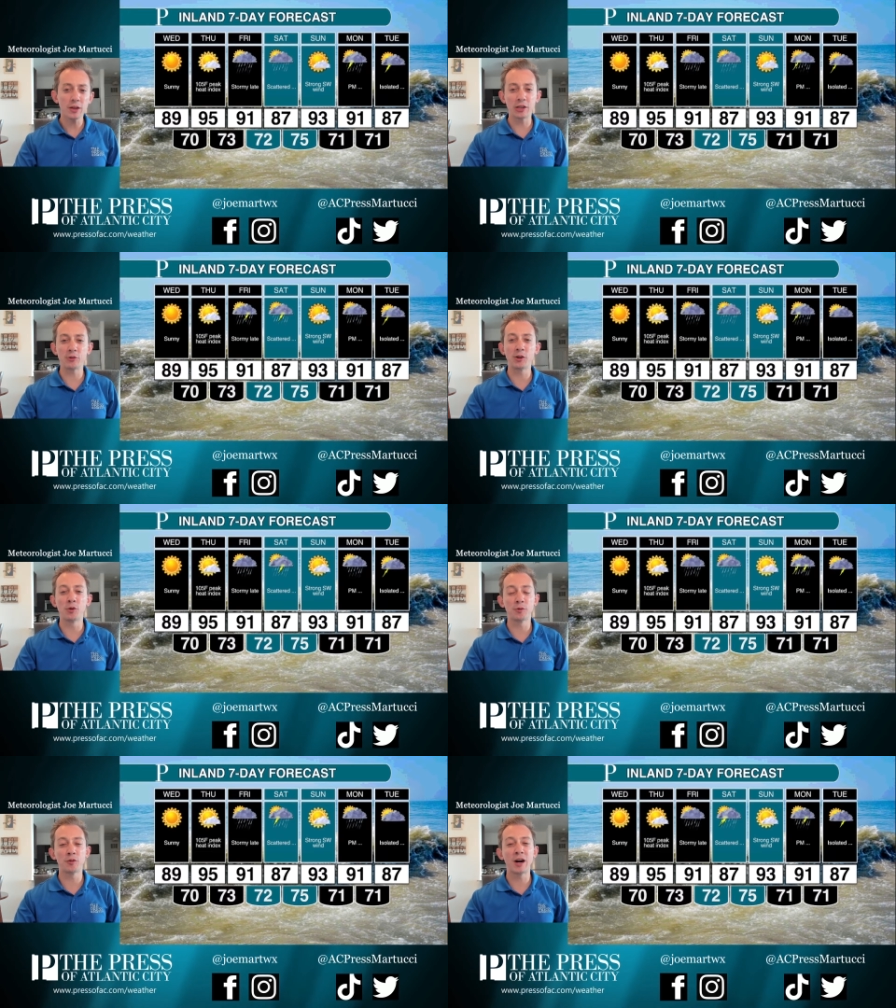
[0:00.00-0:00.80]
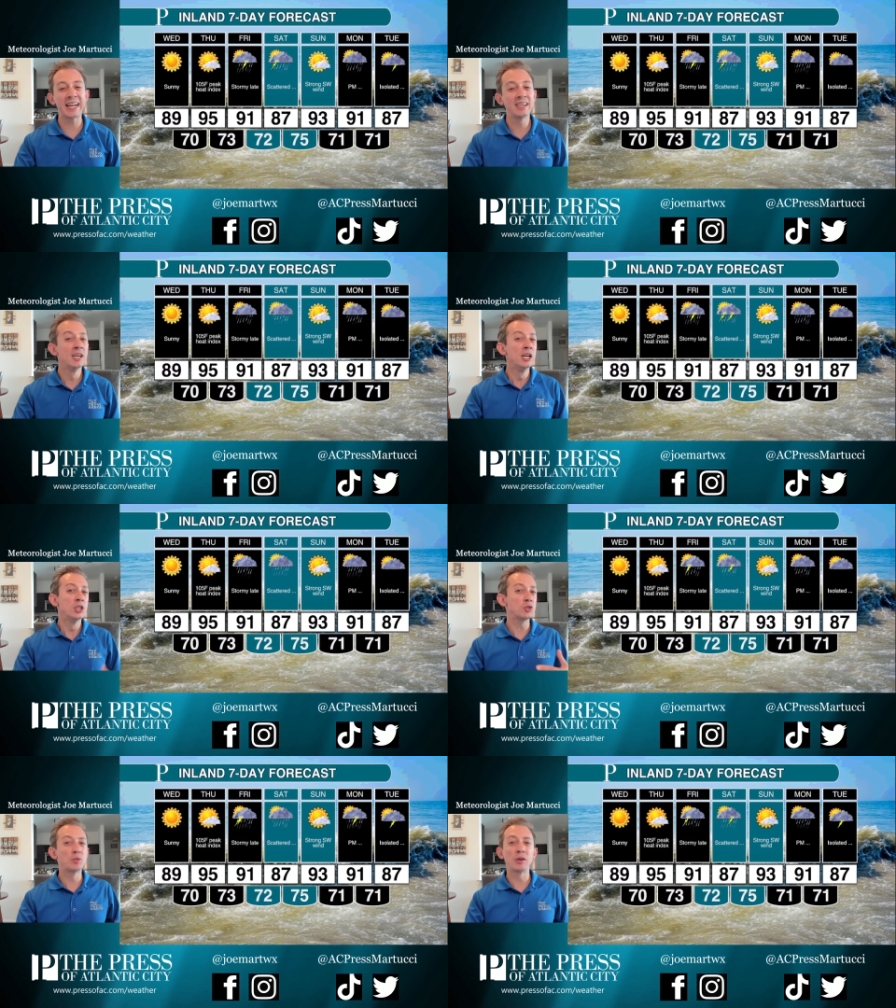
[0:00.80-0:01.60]
as we go into Friday,
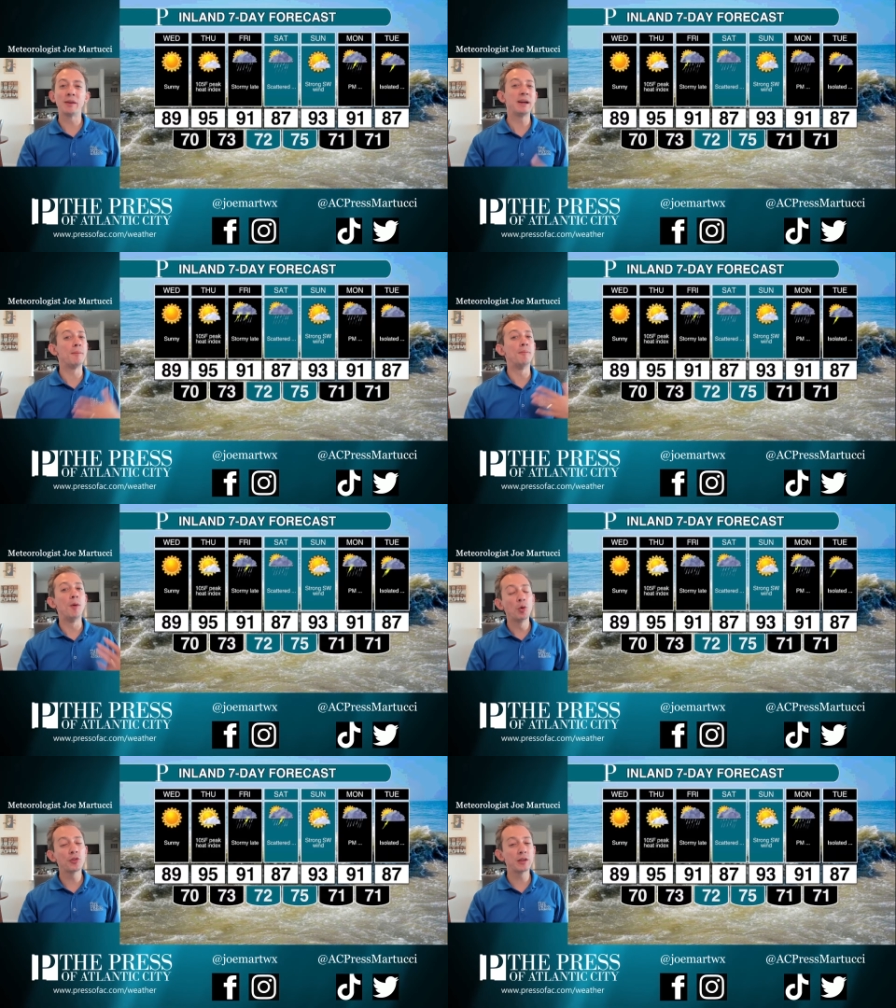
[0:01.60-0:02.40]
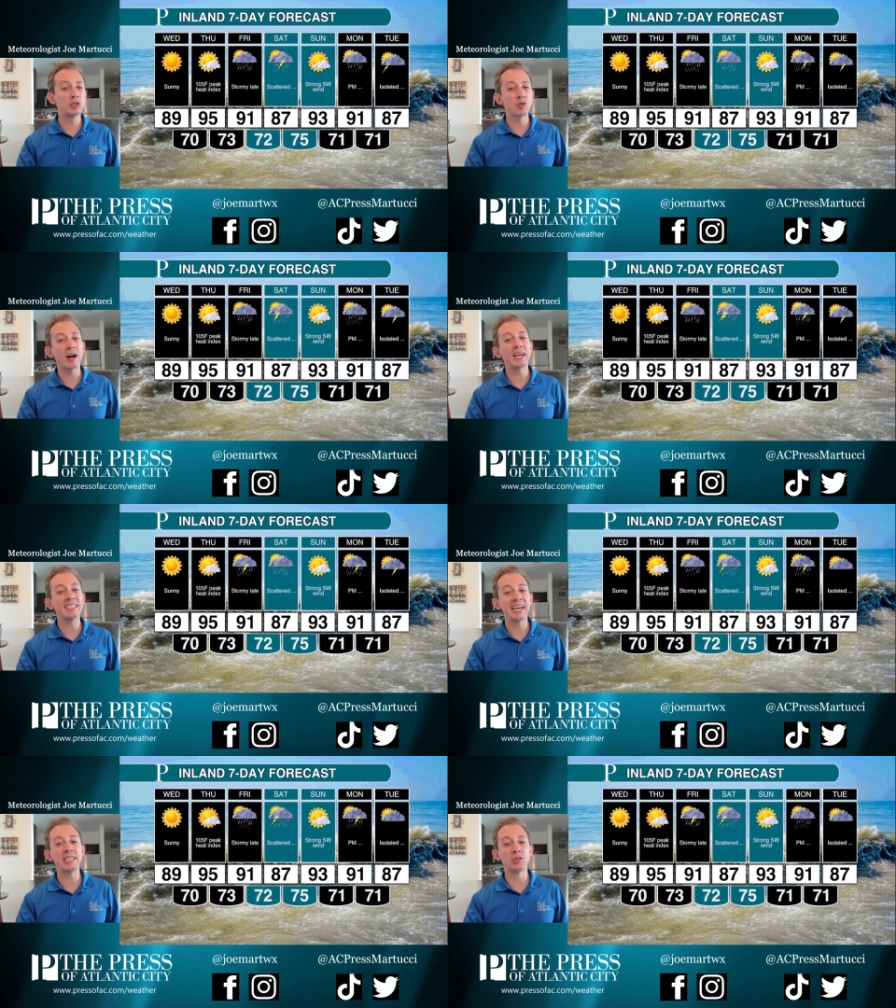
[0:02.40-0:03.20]
should really be a mostly dry
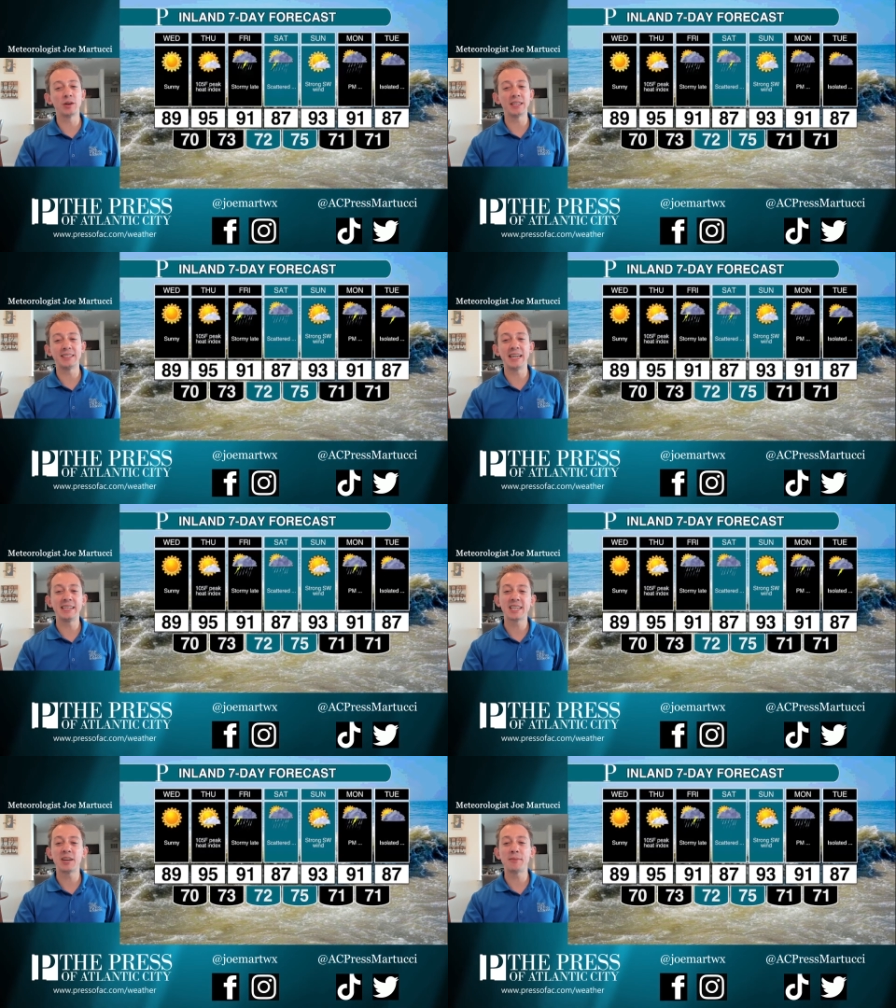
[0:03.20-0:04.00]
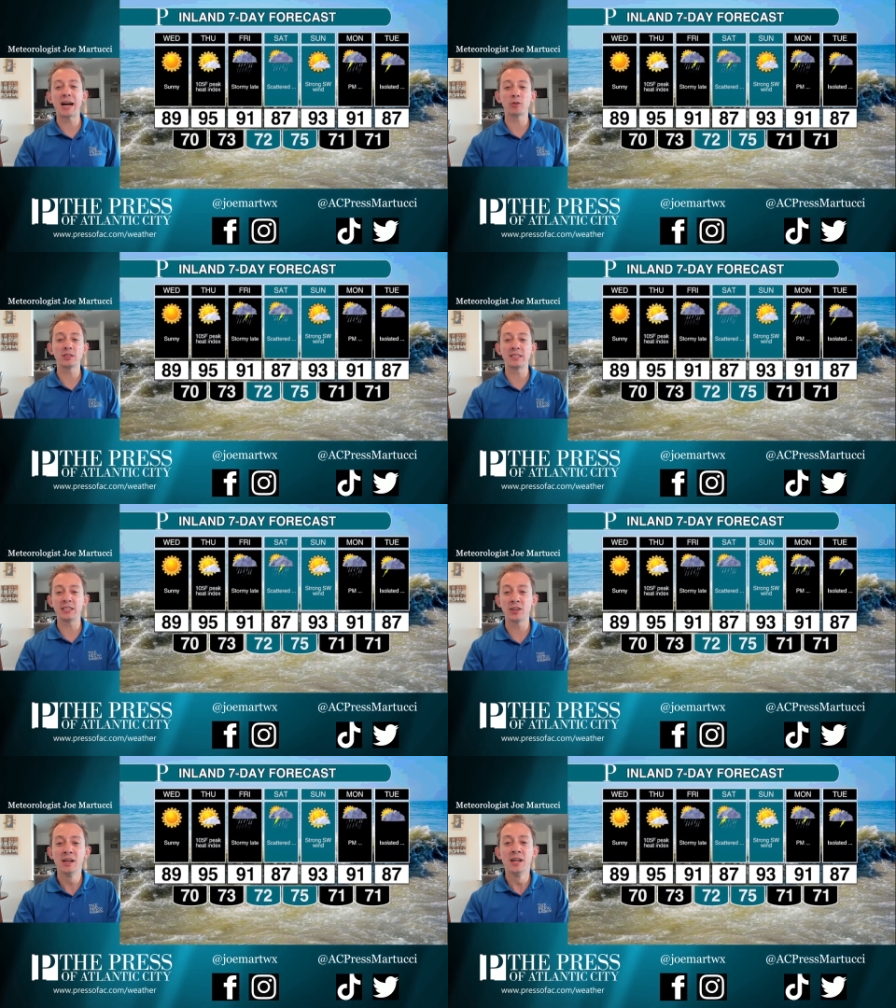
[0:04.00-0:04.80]
day during the daytime hours
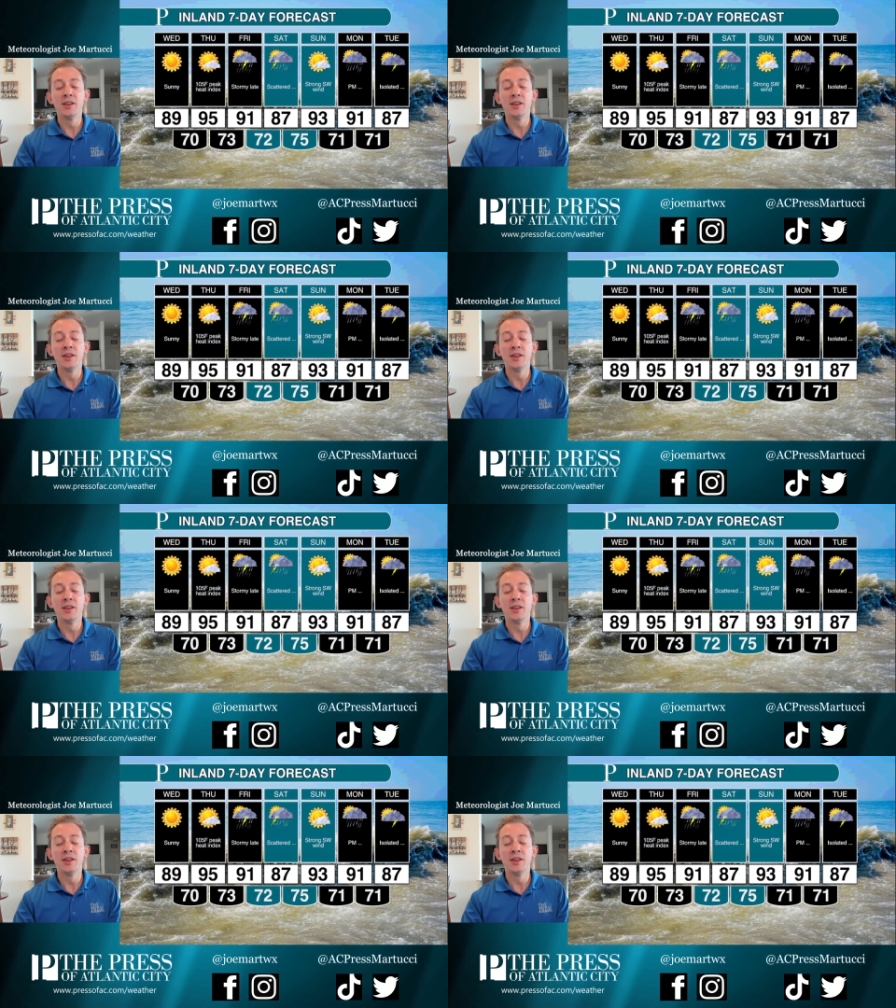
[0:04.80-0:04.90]
here.